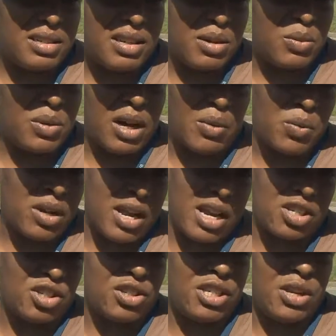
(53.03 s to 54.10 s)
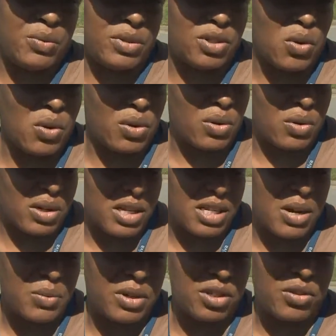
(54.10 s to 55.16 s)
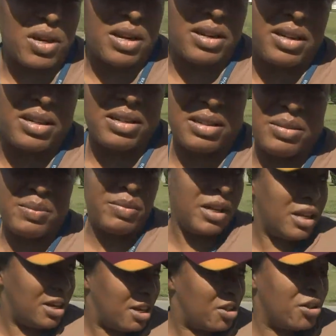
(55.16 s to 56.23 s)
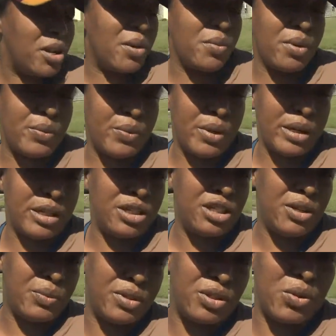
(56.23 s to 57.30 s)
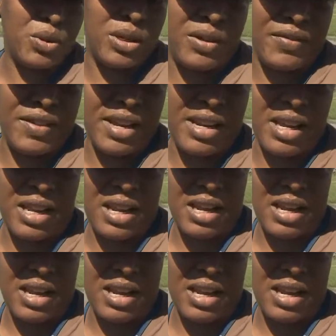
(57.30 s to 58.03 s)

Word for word: I, want to actually see what's going on because I want to try to meet another neighbor and see what's going if they need